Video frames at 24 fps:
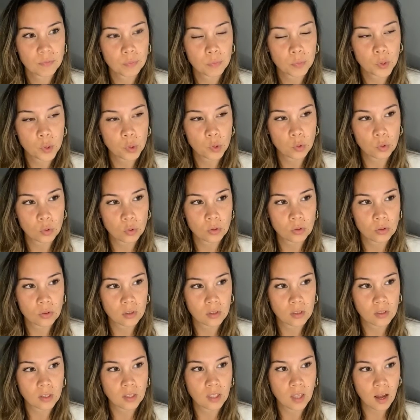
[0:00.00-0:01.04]

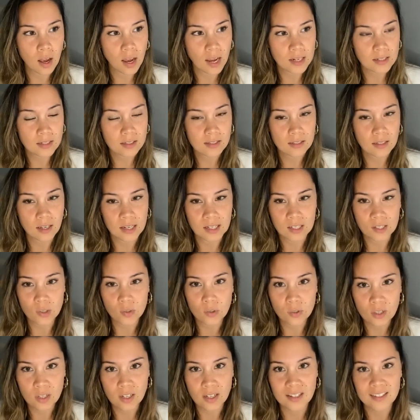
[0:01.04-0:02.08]
pure light and
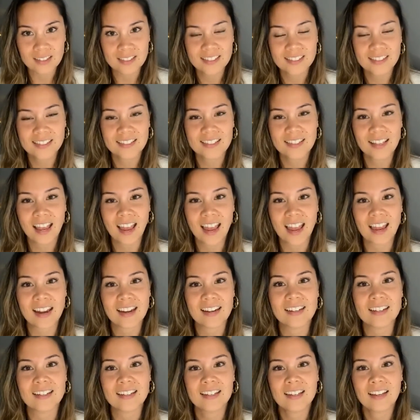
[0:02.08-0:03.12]
goodness,
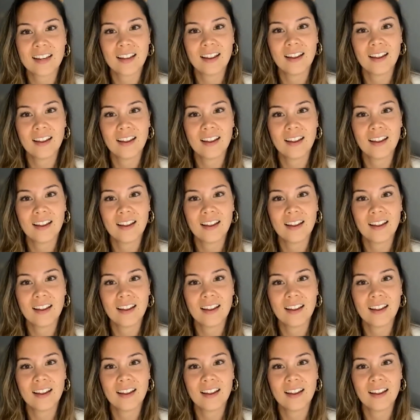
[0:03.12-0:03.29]
and